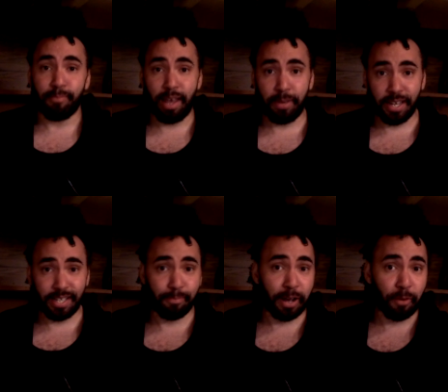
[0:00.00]
Maybe
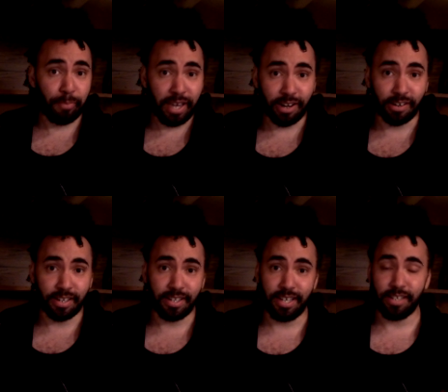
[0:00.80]
it's about Peter
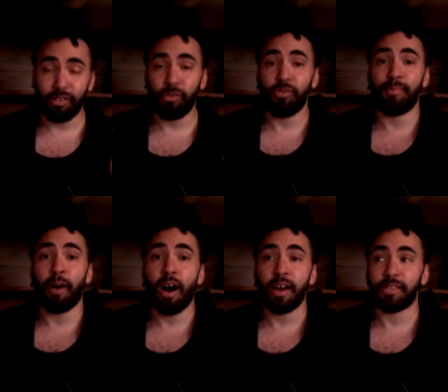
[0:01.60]
since he's Lulu's
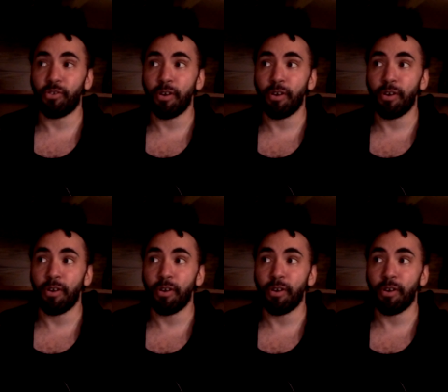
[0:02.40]
boss,